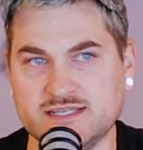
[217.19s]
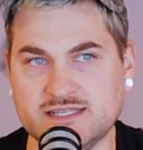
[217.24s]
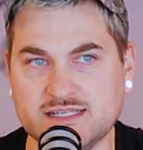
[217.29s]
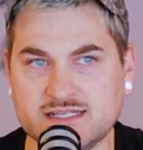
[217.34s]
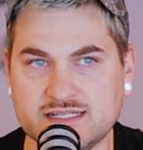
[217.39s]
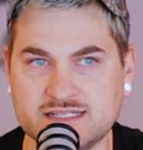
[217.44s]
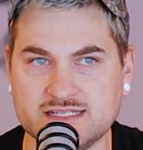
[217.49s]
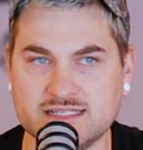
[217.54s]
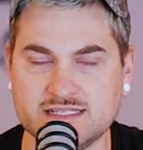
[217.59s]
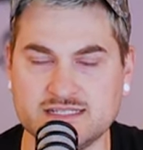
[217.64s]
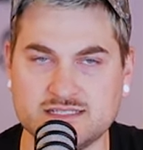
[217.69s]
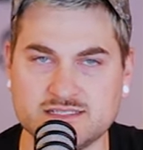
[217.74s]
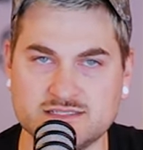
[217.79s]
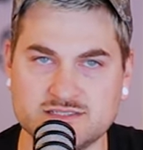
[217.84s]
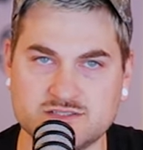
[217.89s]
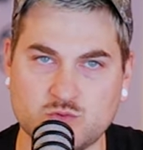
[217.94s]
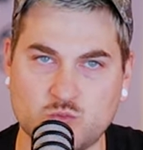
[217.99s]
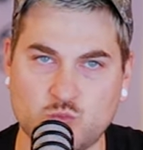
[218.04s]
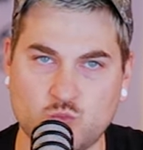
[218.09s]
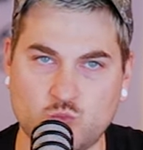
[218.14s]
It
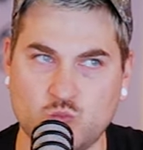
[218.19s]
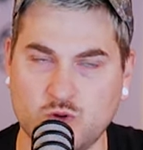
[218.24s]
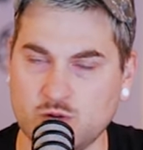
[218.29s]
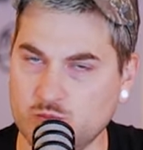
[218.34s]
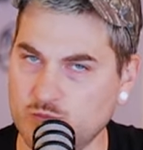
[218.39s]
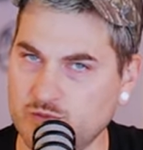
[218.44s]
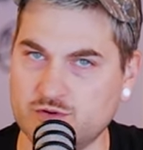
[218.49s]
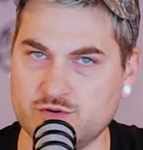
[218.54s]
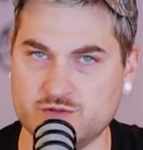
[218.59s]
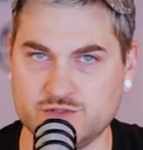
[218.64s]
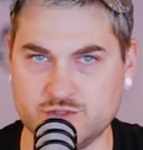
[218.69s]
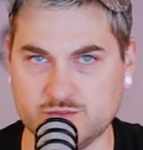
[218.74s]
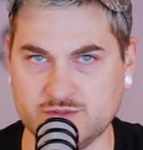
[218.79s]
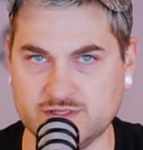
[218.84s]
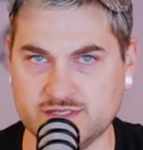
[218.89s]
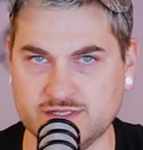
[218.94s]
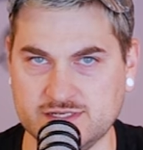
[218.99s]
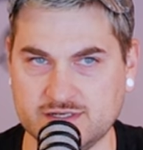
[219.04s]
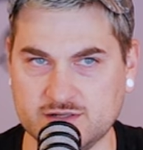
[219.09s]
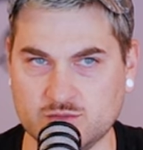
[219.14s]
is what we were
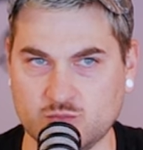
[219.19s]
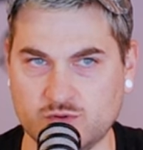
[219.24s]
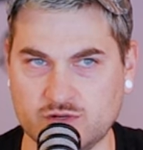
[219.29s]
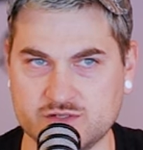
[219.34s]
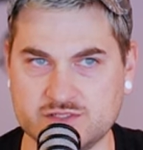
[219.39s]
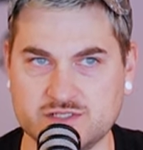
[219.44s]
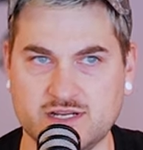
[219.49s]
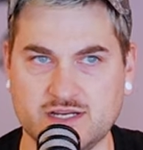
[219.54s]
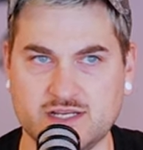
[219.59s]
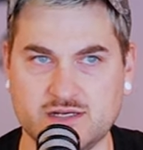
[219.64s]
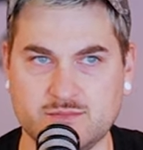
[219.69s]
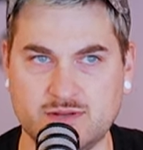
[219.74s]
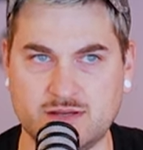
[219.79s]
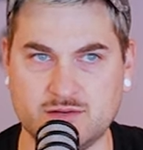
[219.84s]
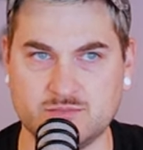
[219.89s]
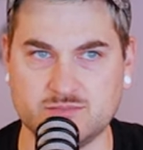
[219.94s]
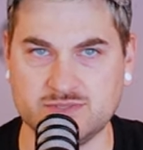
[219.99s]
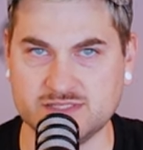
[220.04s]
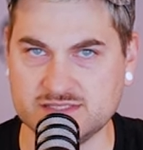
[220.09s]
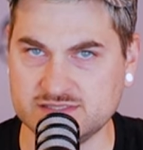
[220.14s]
doing here. We were talking
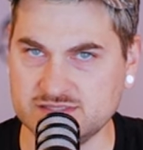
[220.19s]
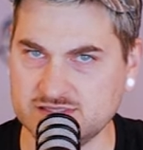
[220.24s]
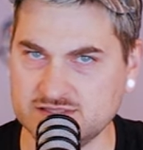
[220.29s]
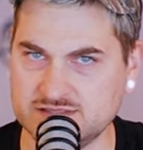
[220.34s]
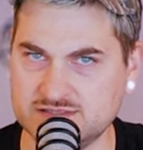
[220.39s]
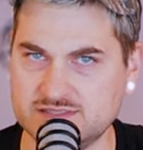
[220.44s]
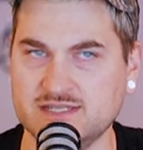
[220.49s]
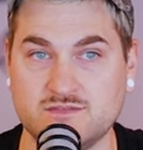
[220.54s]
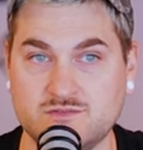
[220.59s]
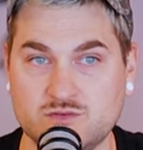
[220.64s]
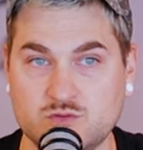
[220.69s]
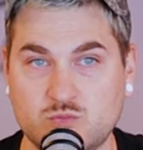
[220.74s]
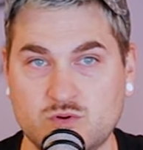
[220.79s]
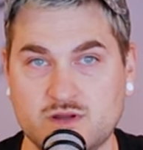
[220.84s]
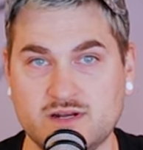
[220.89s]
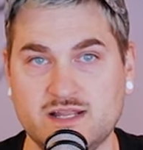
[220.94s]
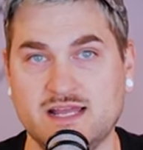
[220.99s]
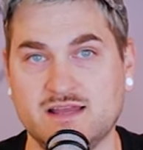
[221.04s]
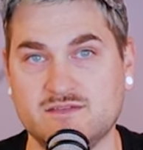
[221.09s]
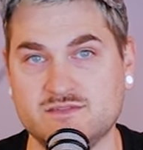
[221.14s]
about business. If you
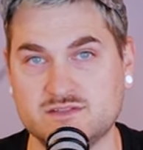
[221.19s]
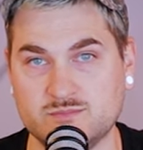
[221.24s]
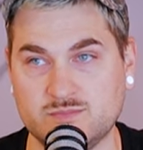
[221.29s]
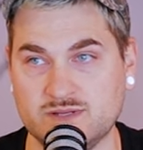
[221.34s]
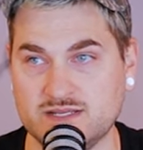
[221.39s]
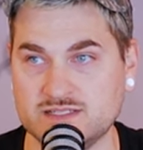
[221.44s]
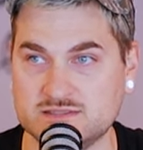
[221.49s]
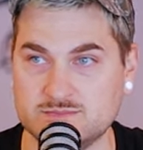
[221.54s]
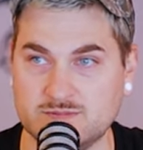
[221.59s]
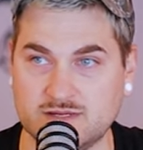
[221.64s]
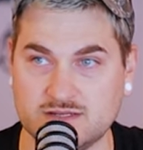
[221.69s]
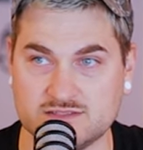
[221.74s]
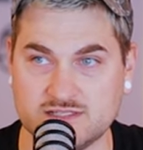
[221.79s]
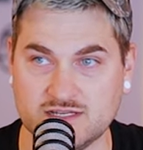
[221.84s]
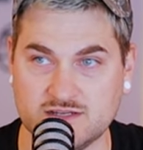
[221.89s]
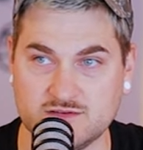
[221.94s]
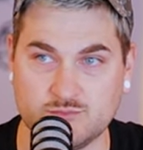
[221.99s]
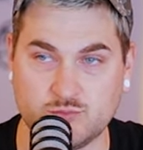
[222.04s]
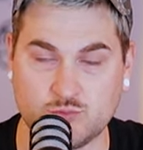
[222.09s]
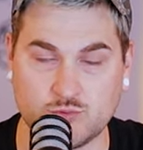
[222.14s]
want to have debates about
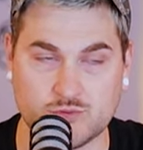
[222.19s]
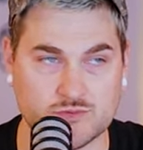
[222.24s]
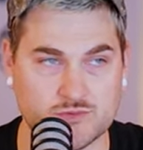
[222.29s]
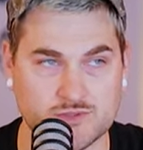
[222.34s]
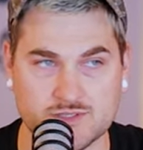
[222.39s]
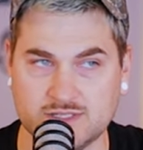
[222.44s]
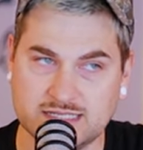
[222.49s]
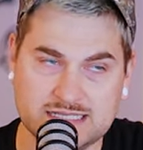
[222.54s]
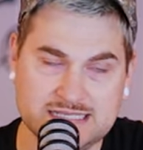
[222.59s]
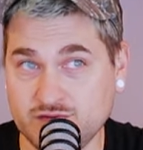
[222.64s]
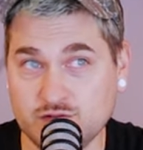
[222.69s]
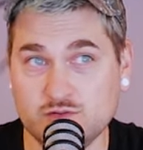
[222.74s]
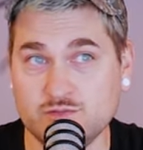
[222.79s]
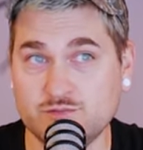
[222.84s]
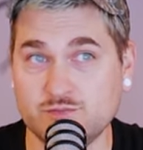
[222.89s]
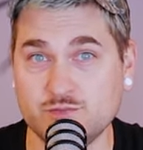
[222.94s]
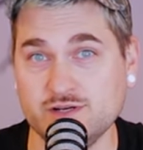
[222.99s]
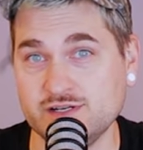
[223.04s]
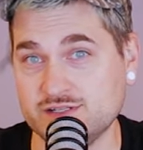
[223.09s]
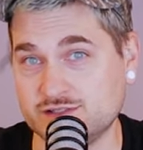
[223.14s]
Dave Portnoy, feel
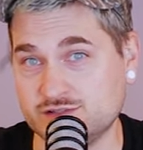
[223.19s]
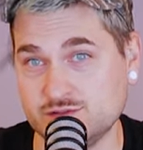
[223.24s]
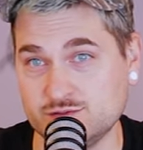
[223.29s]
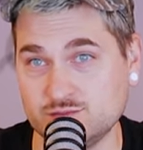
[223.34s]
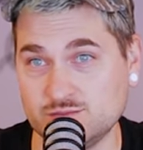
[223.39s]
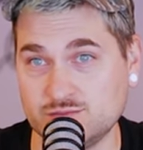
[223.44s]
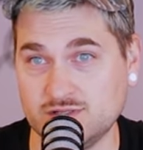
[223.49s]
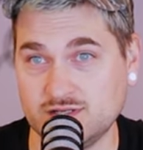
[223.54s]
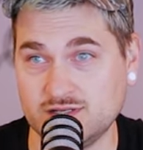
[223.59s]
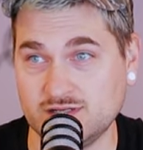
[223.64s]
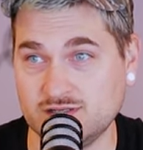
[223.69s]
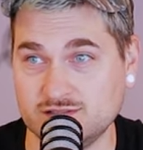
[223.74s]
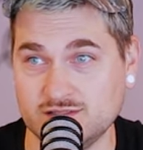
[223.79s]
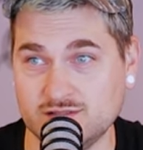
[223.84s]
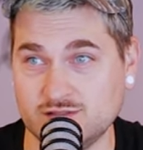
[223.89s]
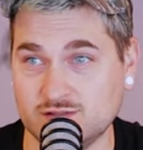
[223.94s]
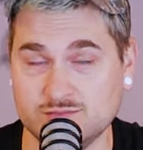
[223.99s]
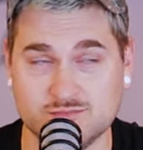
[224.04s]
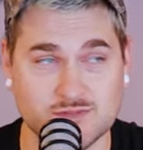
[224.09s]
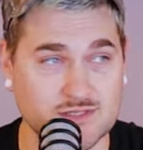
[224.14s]
free to, uh,
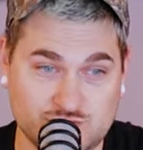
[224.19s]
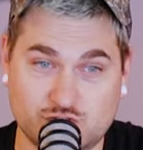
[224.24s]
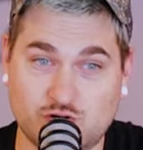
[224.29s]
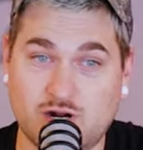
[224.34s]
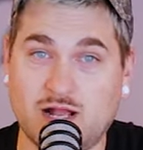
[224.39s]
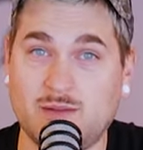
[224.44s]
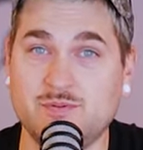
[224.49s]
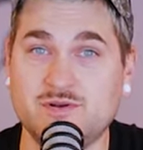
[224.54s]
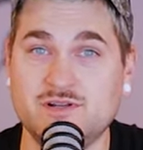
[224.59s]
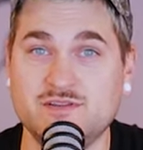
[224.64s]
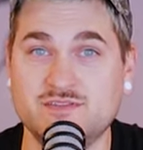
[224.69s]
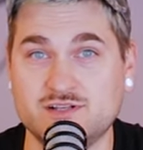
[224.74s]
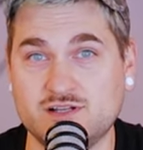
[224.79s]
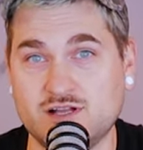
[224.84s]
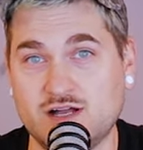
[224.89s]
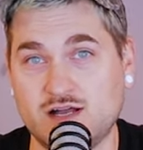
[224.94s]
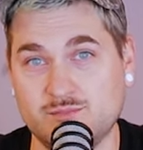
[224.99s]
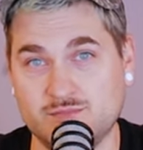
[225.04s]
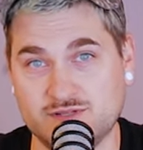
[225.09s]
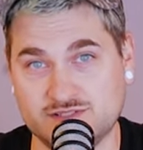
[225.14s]
you know, drop it in the
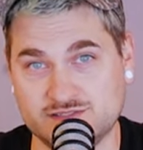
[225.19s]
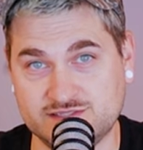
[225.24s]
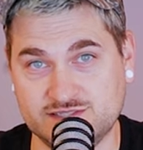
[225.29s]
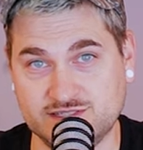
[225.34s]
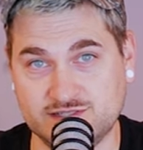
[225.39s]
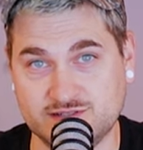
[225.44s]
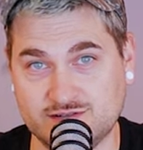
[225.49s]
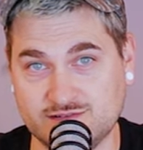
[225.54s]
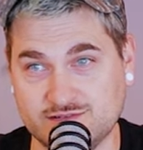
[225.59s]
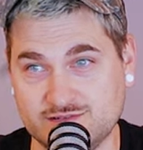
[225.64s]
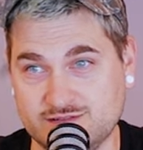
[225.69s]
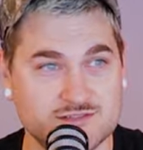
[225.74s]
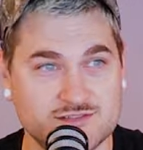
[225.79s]
comments here.